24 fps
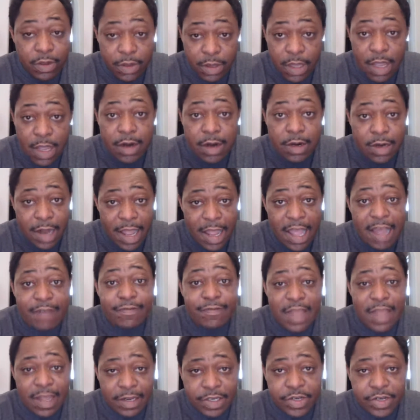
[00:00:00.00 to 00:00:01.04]
that have
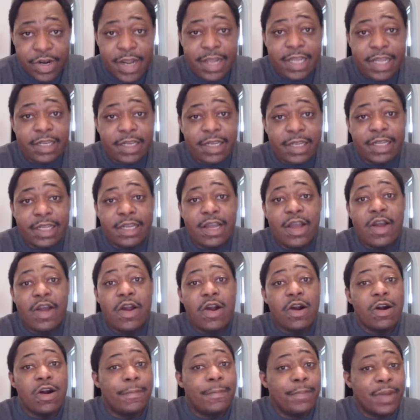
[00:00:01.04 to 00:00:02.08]
that tracking link
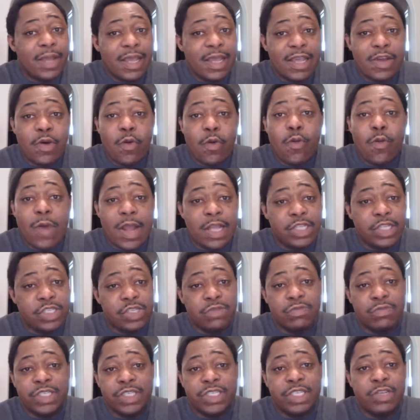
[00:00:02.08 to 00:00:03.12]
are paying way too
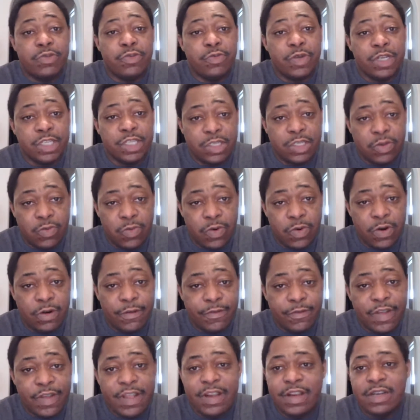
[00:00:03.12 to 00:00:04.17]
much than what it's worth,
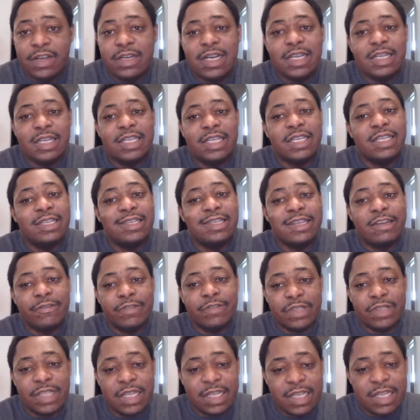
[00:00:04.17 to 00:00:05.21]
and they're not getting
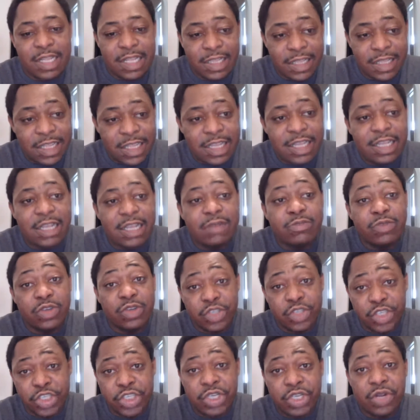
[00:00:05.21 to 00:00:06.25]
everything they need. I'm going to
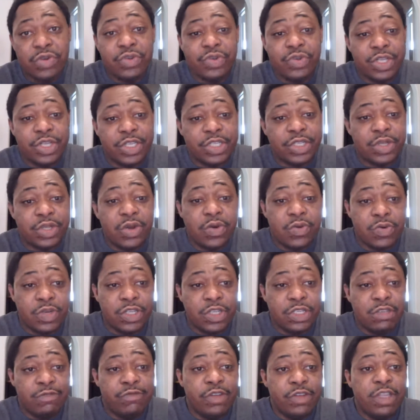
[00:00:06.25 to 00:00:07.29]
show you this on
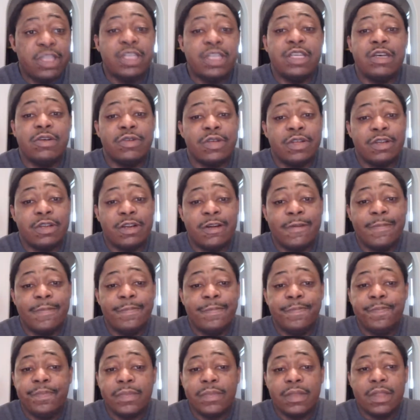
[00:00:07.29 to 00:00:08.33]
this video here.
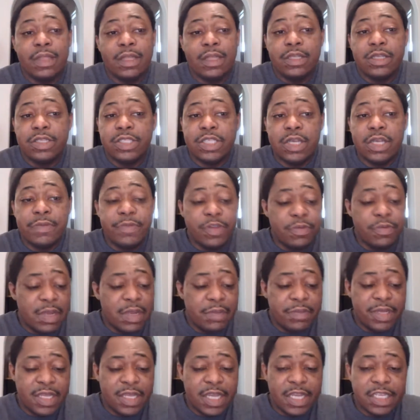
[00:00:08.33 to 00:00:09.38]
Some of you may
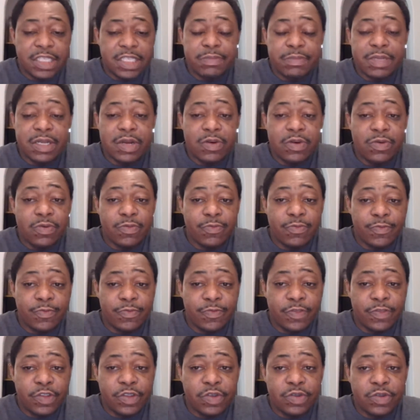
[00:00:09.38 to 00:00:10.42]
be catching me on
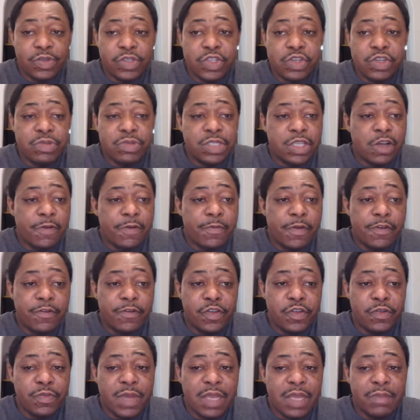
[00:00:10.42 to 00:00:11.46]
YouTube. Some of
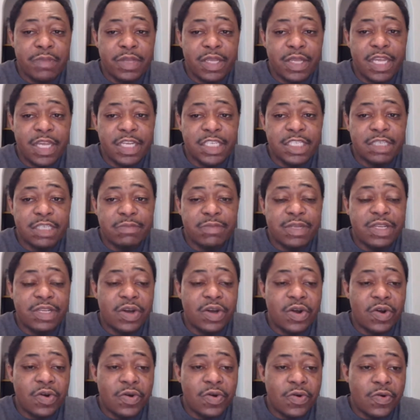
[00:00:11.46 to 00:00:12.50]
you may be catching me
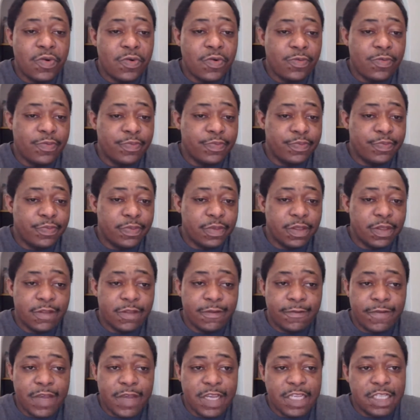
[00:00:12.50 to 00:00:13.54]
on
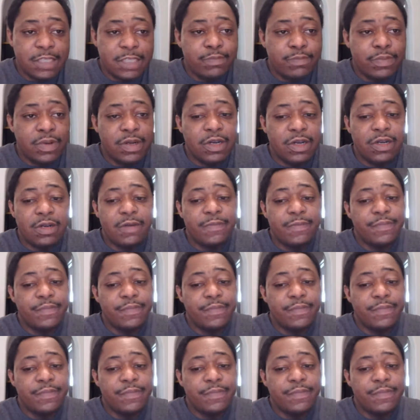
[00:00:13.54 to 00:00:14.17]
Facebook.